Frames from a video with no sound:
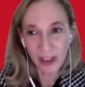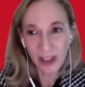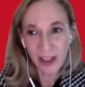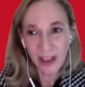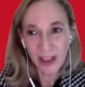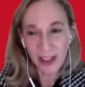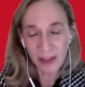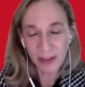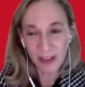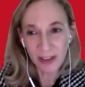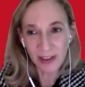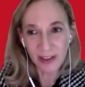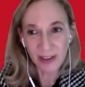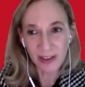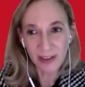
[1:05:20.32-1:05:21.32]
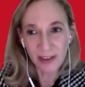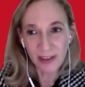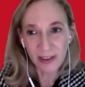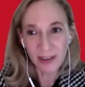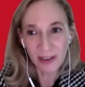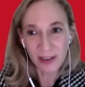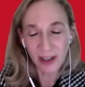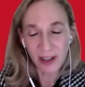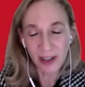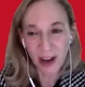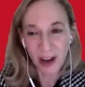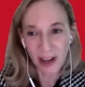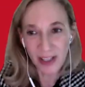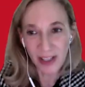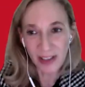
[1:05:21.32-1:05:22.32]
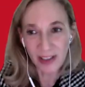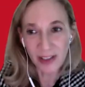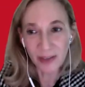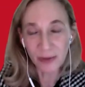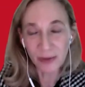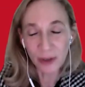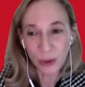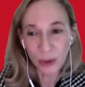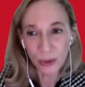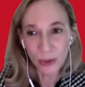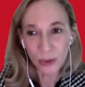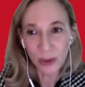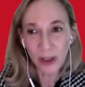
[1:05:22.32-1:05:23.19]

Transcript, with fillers: even the context of two,